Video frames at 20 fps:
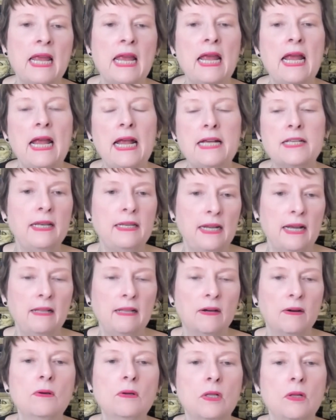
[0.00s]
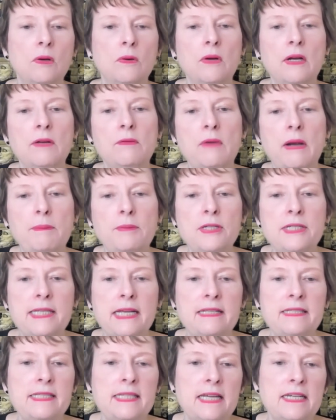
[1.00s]
His yellow cloak can
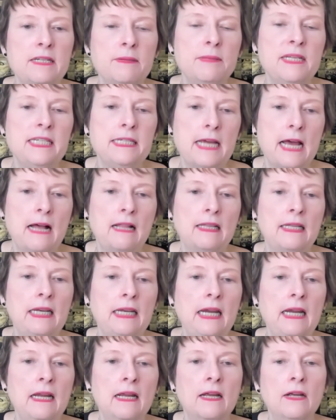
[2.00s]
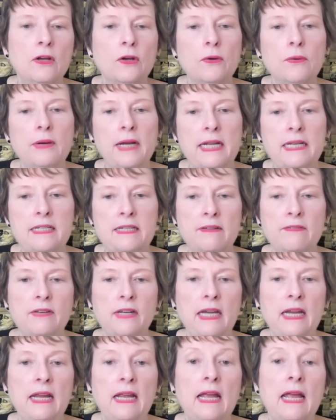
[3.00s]
represent sentimentality,
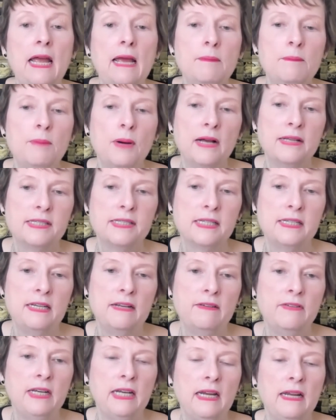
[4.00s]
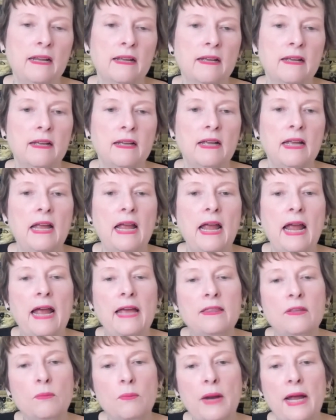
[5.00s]
creativity, and positivity,
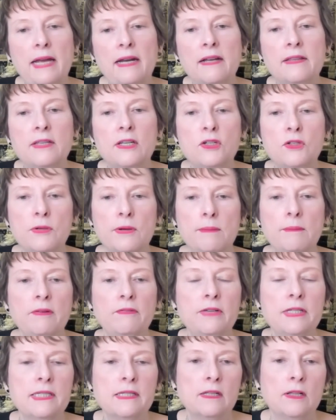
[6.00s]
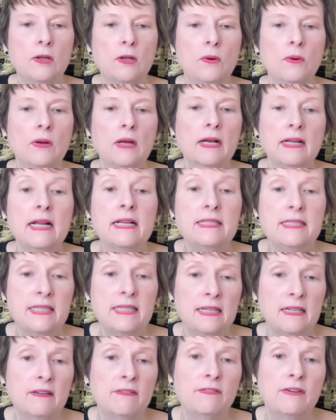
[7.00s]
and the red on the trim of his cloak can
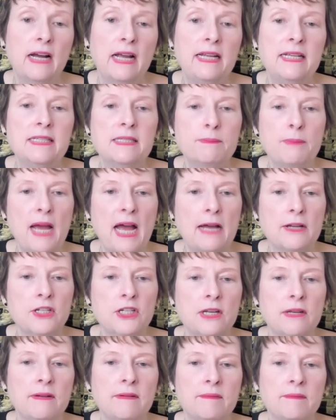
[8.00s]
signify his passion.